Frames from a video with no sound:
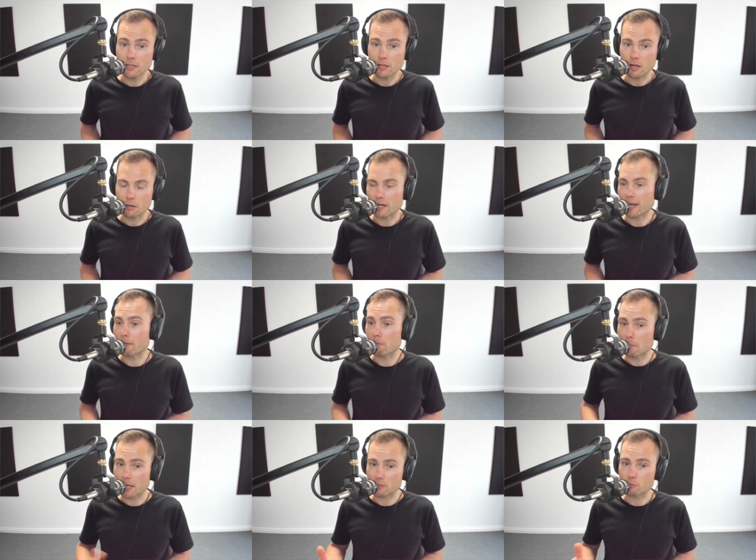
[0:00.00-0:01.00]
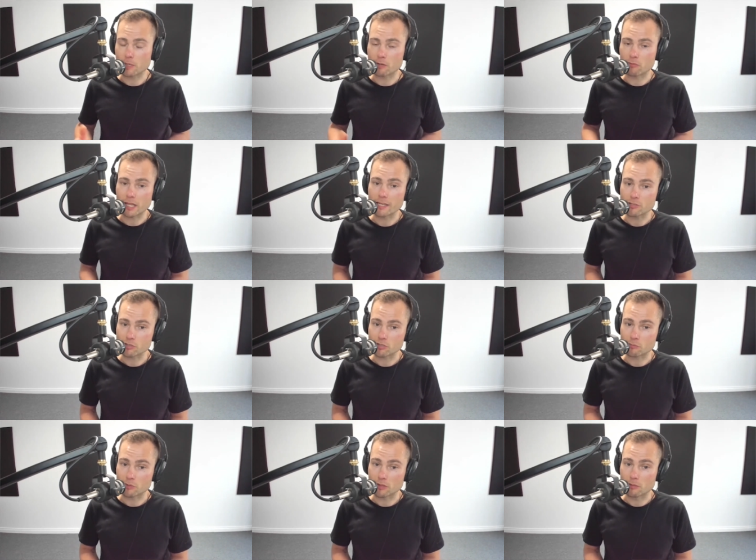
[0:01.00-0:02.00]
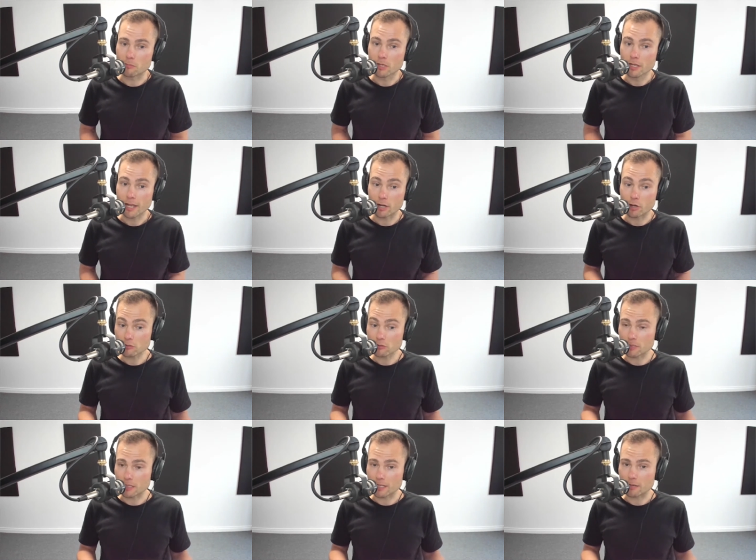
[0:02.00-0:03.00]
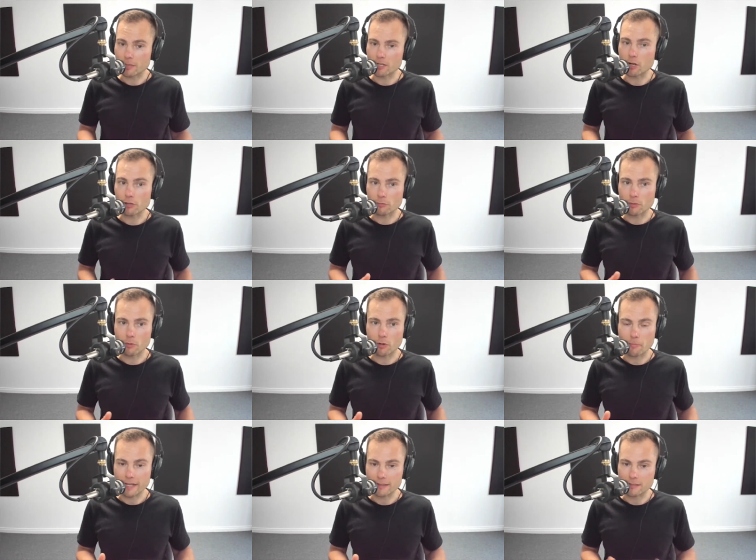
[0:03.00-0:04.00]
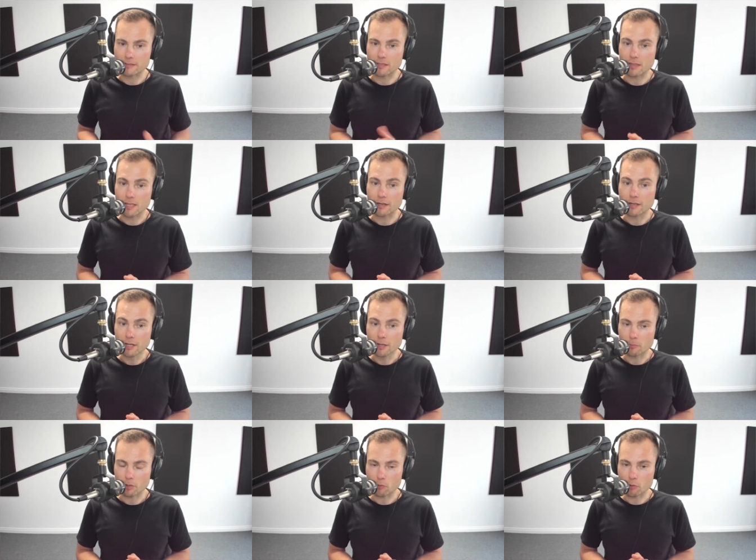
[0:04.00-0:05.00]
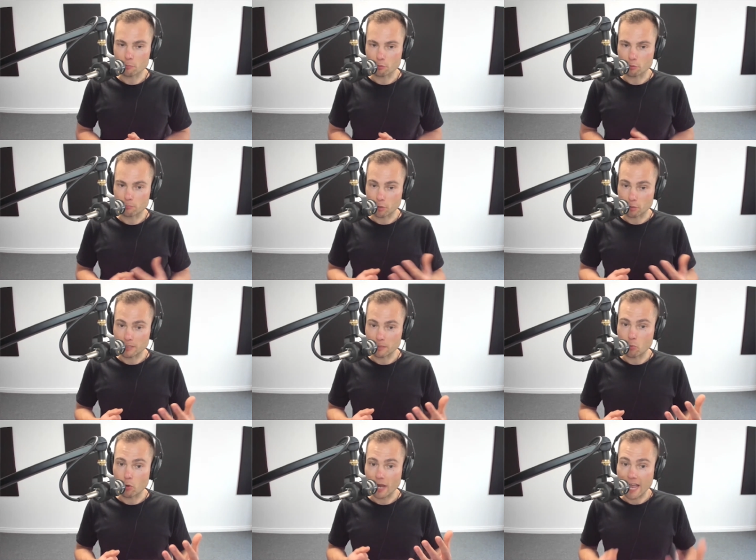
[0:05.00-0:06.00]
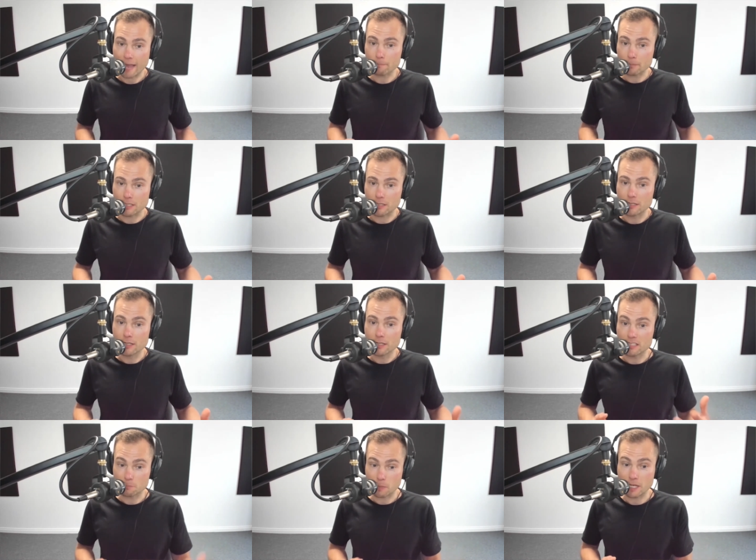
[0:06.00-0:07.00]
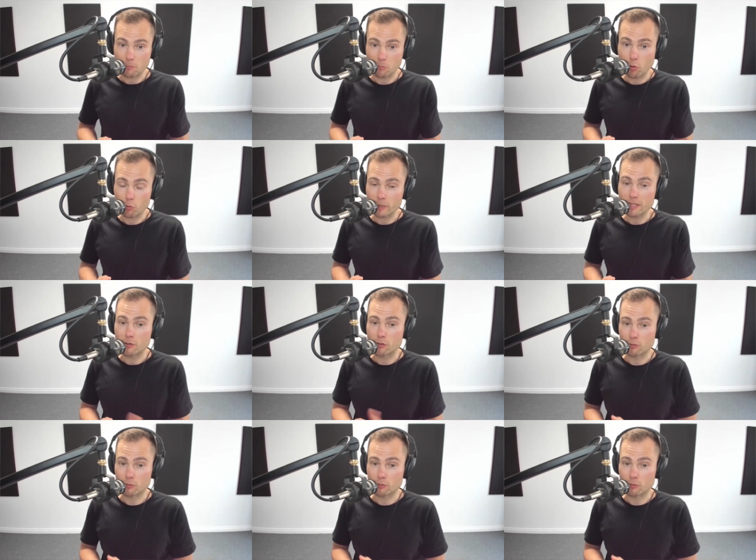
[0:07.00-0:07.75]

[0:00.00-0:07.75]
I would have had a much better relationship with them. And ultimately, I mean, not that we want to make this the thing, but I would have probably more happily spent more with you.